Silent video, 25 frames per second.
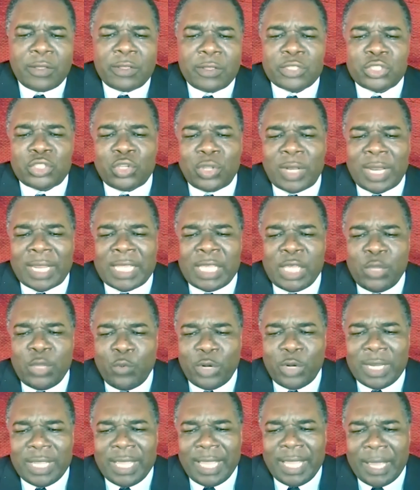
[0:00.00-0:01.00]
so that he
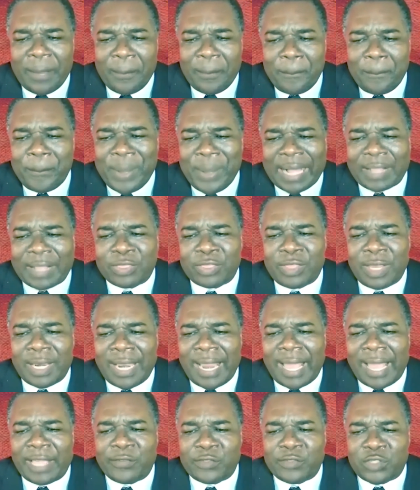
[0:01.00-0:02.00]
would impact the
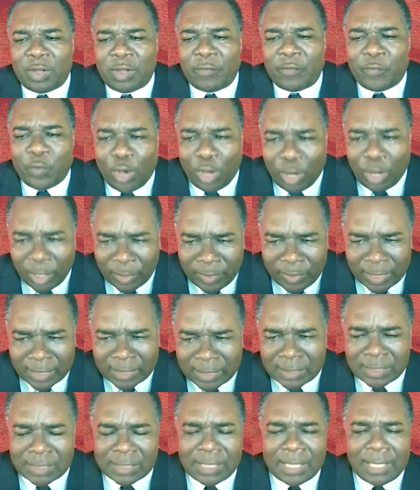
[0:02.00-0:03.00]
lives of
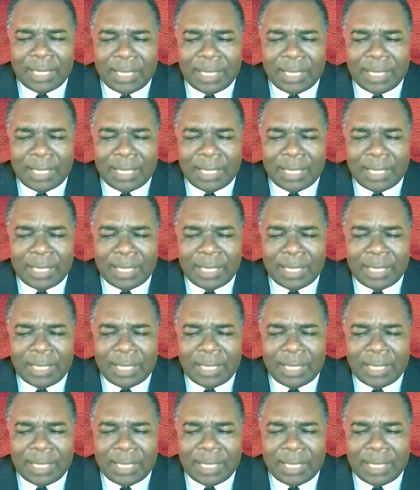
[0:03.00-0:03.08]
others.